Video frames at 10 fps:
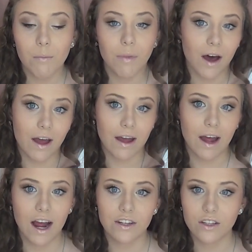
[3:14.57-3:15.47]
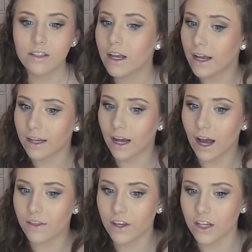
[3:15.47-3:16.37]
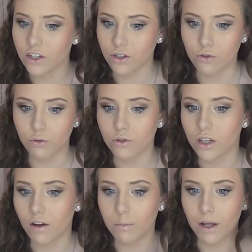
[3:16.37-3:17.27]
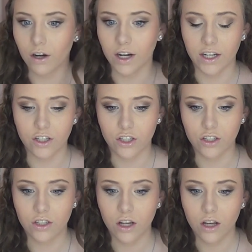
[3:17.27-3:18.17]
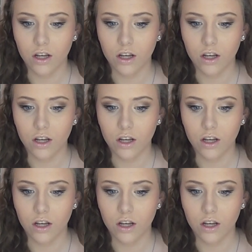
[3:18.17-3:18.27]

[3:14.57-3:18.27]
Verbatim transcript: but I just like, I think it just cools off better and it just,